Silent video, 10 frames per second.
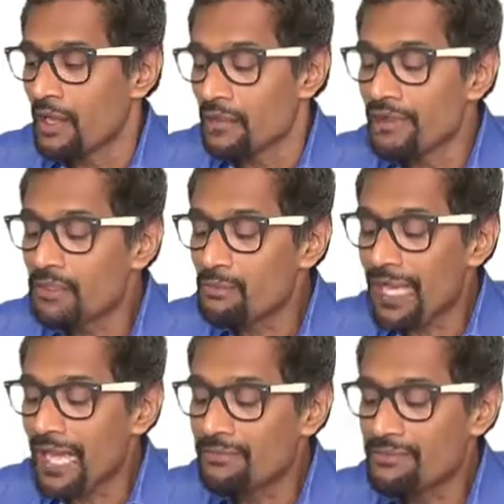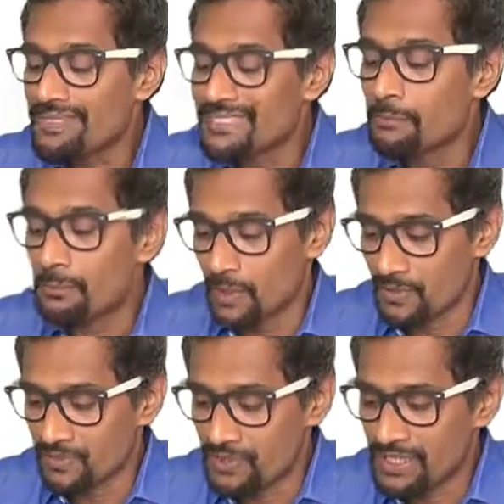Then we have simple
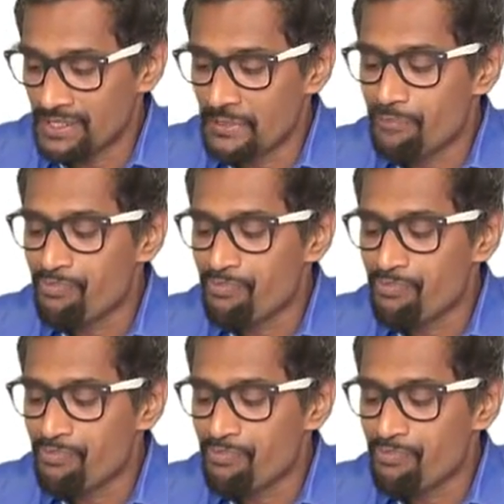interest.